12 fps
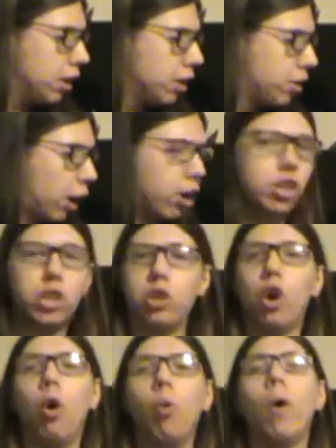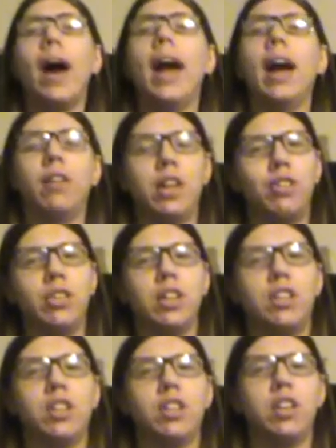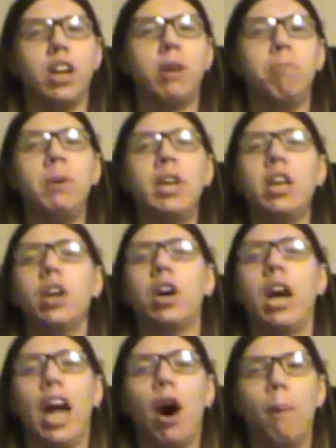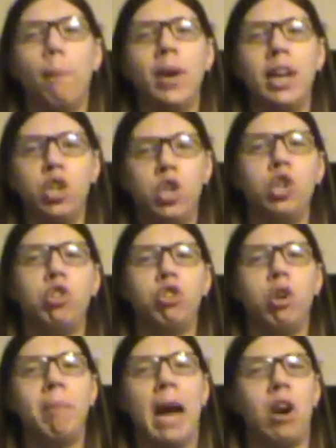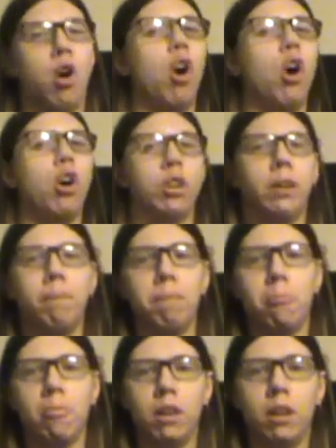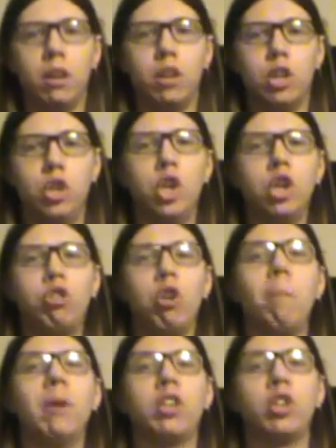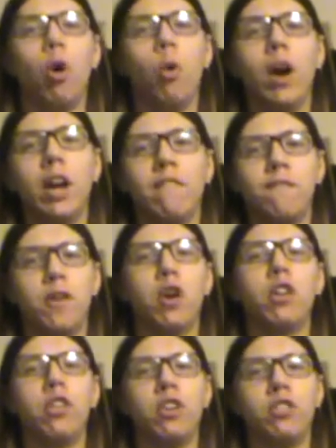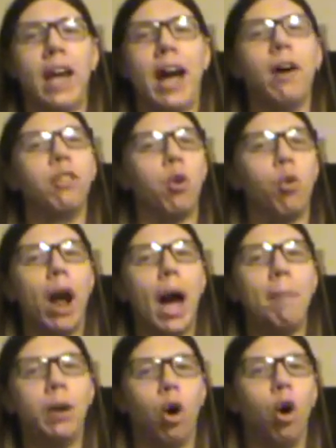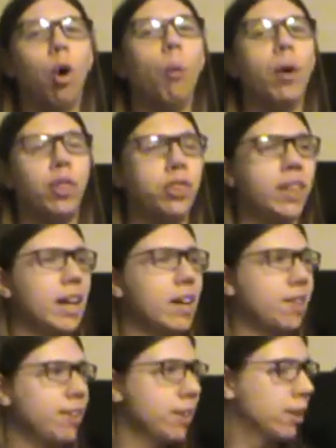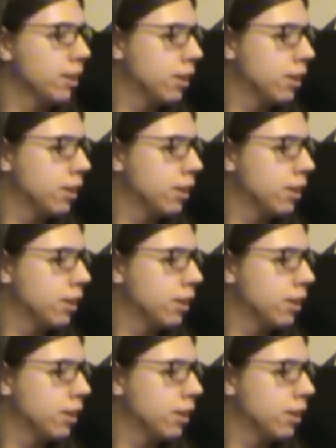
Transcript: There is no way that this is going to be helping YouTube at all. YouTube is going further down the rabbit hole with this.